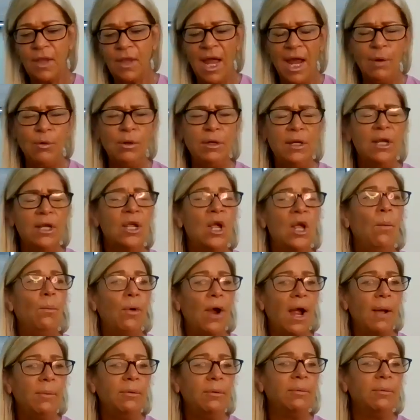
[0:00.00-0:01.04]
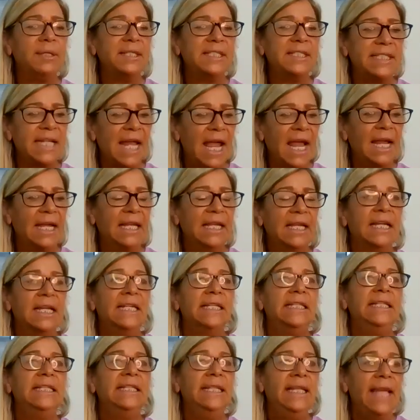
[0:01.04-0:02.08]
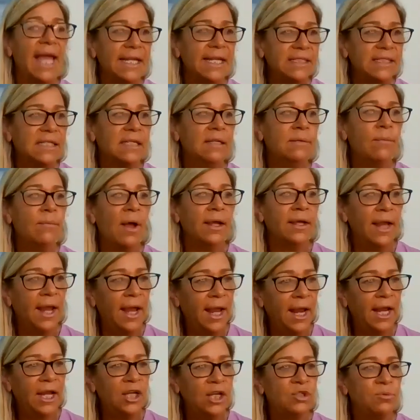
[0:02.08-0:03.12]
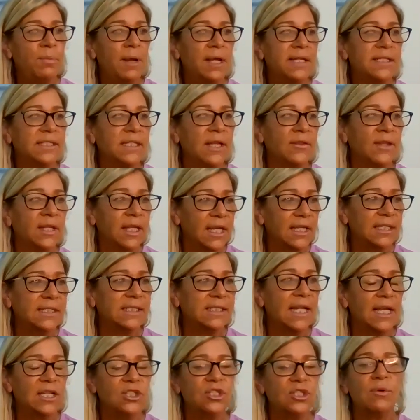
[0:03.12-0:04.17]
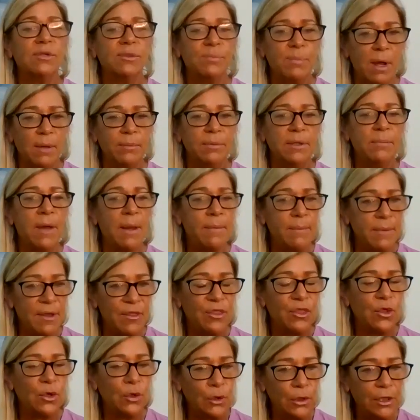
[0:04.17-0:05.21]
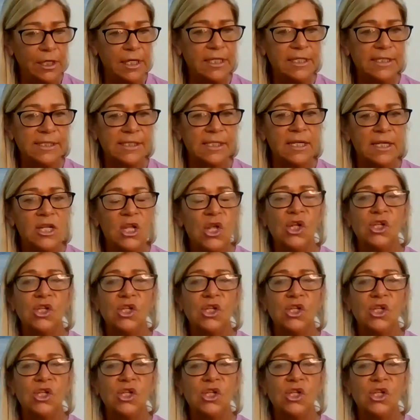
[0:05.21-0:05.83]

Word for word: I would probably say, guessing my age based on the kid's age, I was probably in my mid 30s.